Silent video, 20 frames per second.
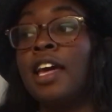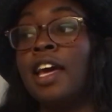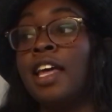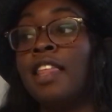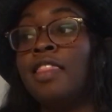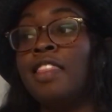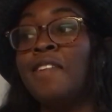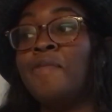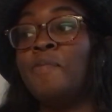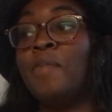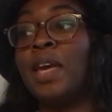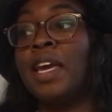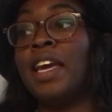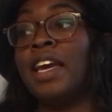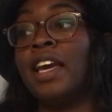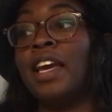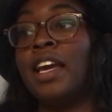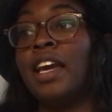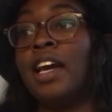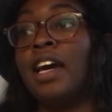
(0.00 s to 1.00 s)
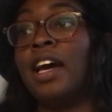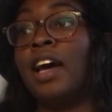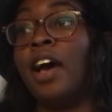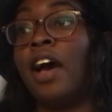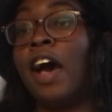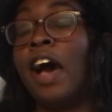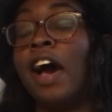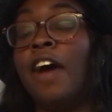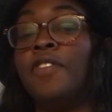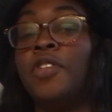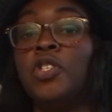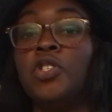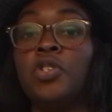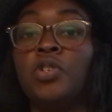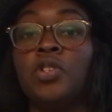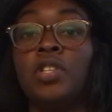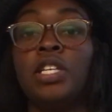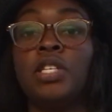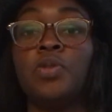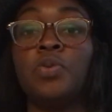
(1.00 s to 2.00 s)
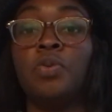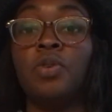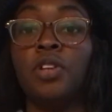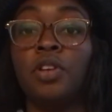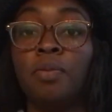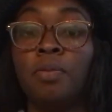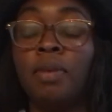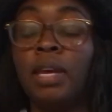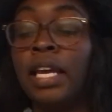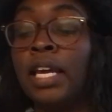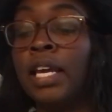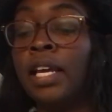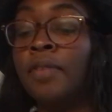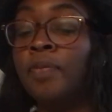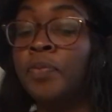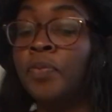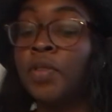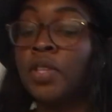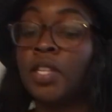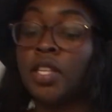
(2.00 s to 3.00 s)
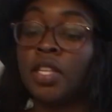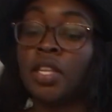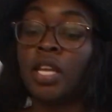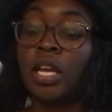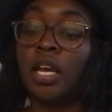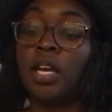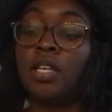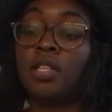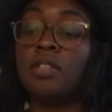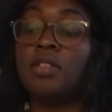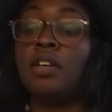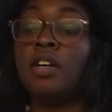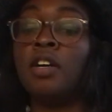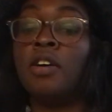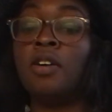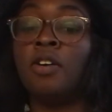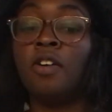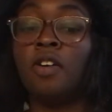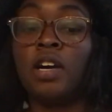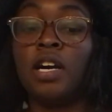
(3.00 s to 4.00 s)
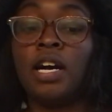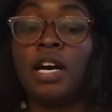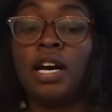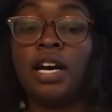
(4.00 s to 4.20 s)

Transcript: and they may have to do this when you meet. So